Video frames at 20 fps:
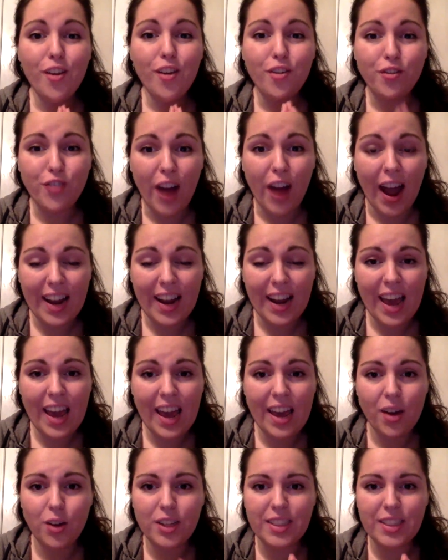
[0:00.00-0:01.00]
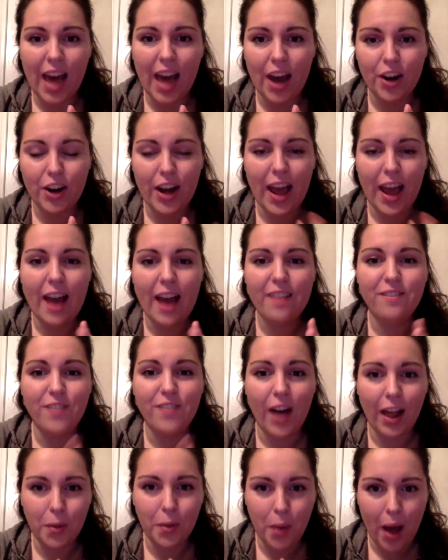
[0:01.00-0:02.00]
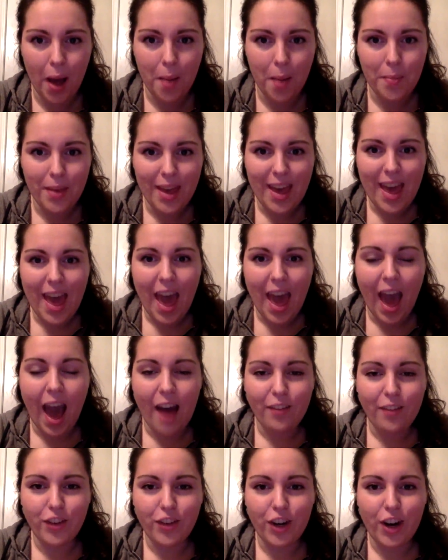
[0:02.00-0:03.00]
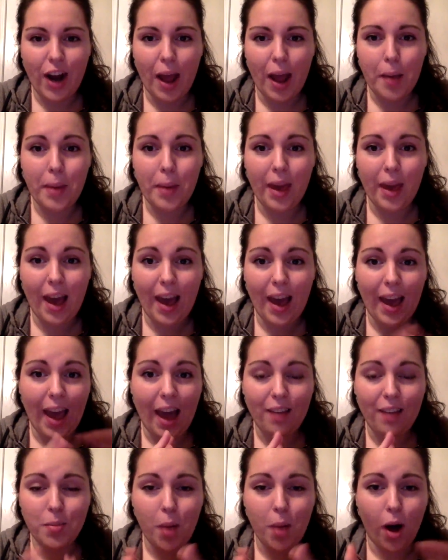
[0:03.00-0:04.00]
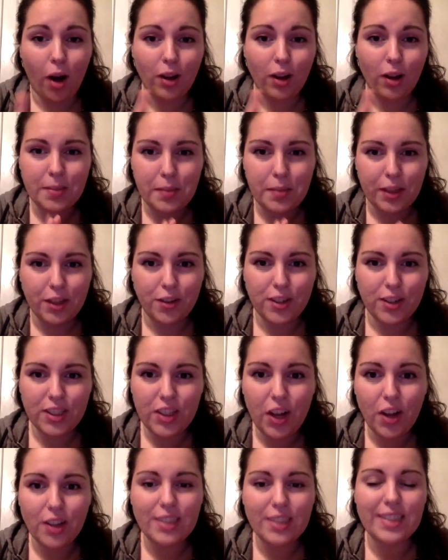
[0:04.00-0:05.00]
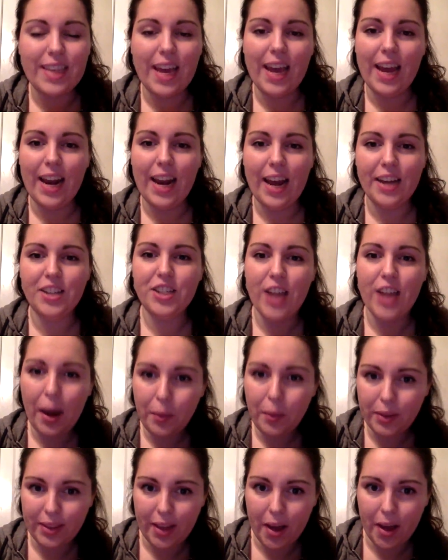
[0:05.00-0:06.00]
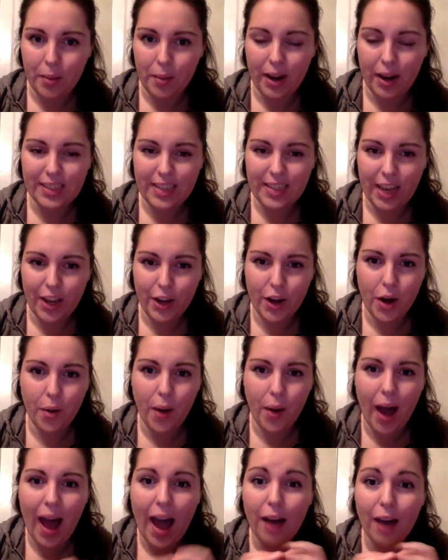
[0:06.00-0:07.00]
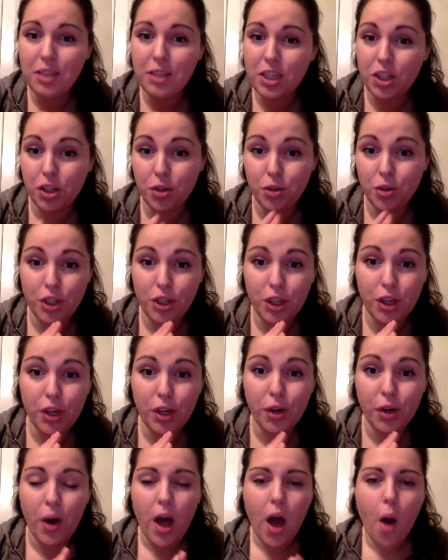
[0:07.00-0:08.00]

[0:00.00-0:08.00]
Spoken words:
Friday or Saturday, I follow up after I have them all submit their results, and I chat with them and I say, how did you do?